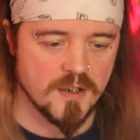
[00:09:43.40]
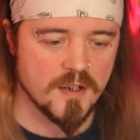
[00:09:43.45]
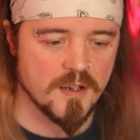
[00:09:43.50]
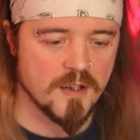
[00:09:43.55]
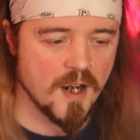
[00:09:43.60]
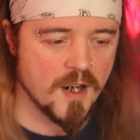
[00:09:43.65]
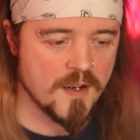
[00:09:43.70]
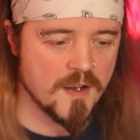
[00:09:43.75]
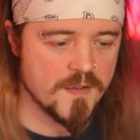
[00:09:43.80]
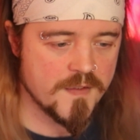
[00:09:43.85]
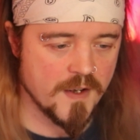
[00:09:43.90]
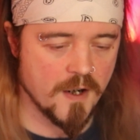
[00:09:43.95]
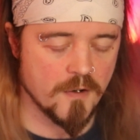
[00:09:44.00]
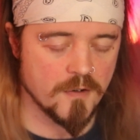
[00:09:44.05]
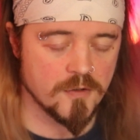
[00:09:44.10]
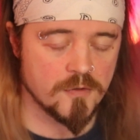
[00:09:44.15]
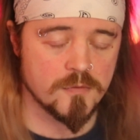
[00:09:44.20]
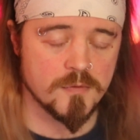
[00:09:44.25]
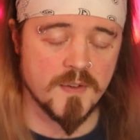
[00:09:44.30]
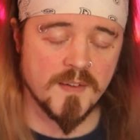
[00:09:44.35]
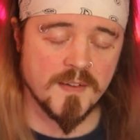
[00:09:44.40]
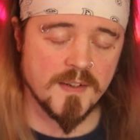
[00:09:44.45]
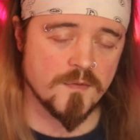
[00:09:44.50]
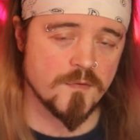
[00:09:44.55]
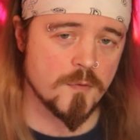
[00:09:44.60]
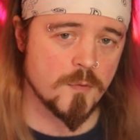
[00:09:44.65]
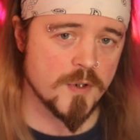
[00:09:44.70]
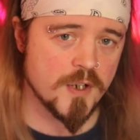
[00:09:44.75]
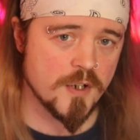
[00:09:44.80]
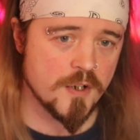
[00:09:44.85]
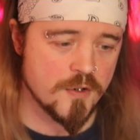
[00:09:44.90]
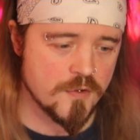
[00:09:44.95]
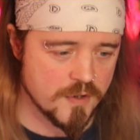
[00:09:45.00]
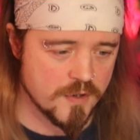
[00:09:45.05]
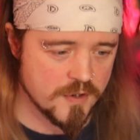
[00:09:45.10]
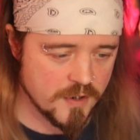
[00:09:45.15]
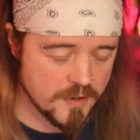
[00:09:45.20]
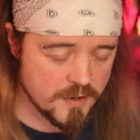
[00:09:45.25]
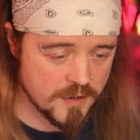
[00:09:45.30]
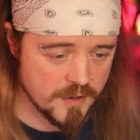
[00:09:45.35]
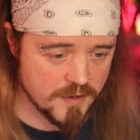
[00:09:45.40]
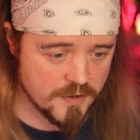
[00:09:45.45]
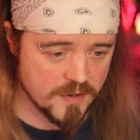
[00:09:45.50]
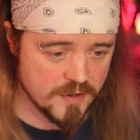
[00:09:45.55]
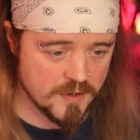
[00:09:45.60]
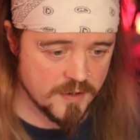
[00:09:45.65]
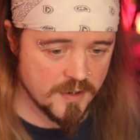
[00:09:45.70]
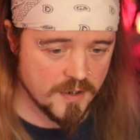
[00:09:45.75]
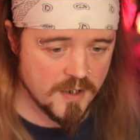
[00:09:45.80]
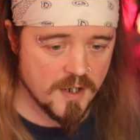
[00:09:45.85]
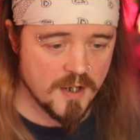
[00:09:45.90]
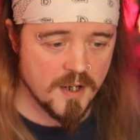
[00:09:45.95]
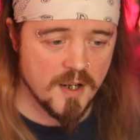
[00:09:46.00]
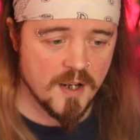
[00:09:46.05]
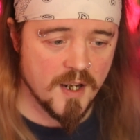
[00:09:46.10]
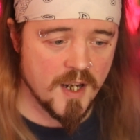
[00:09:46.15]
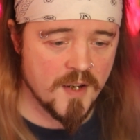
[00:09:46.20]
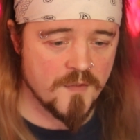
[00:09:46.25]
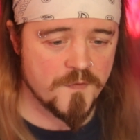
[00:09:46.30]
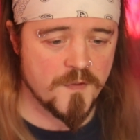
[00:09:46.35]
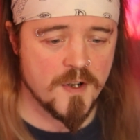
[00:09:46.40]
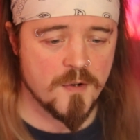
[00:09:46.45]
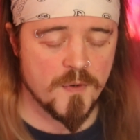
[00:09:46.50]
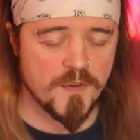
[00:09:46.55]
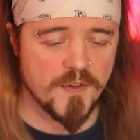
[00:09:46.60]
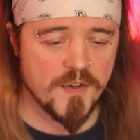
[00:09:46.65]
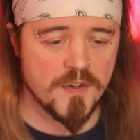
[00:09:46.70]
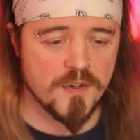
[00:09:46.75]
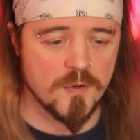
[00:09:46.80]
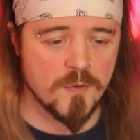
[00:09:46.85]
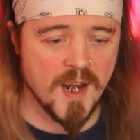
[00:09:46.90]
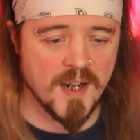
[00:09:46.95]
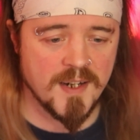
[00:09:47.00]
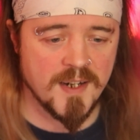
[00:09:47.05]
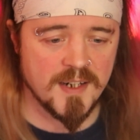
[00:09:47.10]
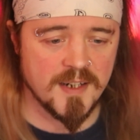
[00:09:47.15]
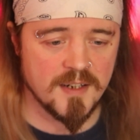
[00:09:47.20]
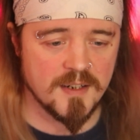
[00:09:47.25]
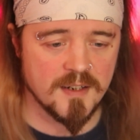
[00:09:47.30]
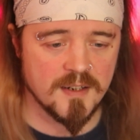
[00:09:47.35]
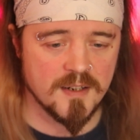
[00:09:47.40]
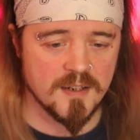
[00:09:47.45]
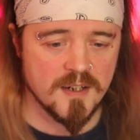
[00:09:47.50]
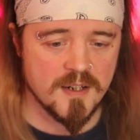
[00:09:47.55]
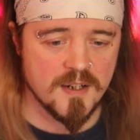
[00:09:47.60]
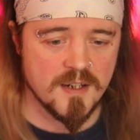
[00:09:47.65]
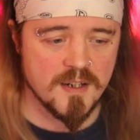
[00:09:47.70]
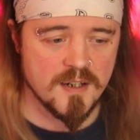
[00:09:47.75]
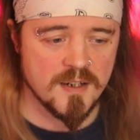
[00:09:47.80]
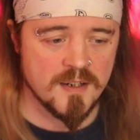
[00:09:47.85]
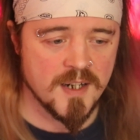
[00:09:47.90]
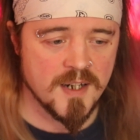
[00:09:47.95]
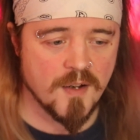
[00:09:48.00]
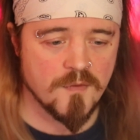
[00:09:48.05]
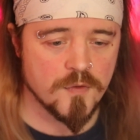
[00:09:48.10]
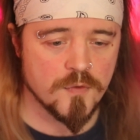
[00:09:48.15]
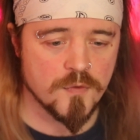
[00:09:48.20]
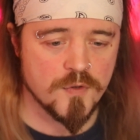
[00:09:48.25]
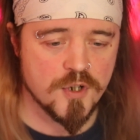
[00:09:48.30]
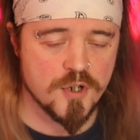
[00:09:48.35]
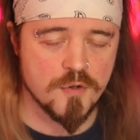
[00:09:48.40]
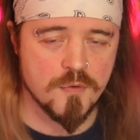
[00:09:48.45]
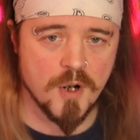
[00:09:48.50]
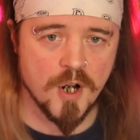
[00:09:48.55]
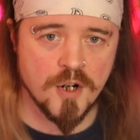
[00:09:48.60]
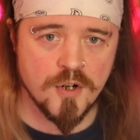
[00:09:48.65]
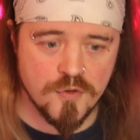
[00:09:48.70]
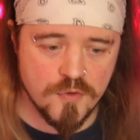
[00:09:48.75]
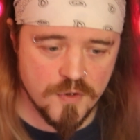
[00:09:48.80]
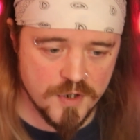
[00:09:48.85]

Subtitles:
Andariel is level 100 dungeon. If I want to do any level 200